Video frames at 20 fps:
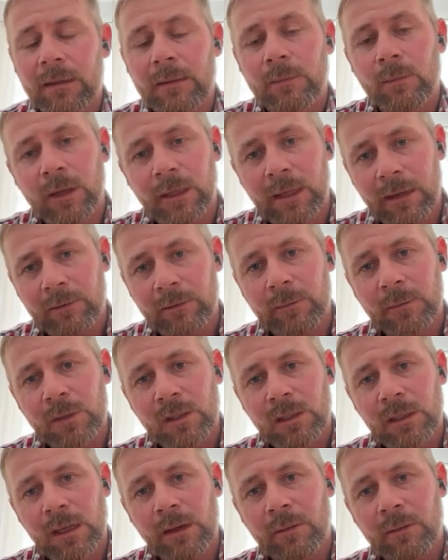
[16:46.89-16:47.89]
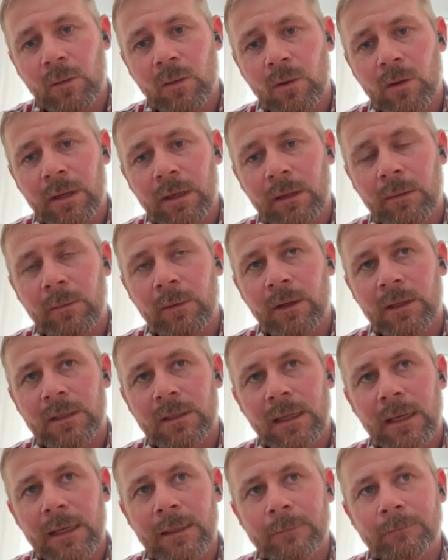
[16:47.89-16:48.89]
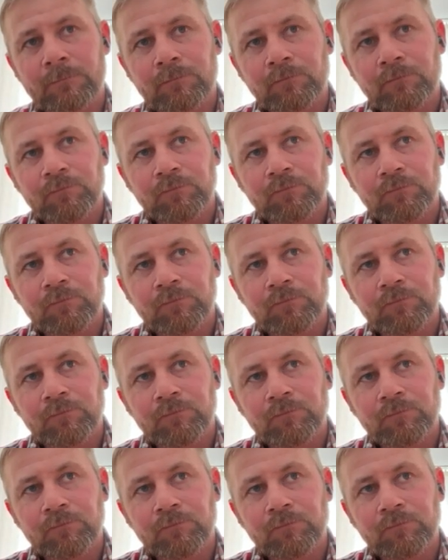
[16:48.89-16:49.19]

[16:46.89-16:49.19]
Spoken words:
and I might go from a slow walk and I might say,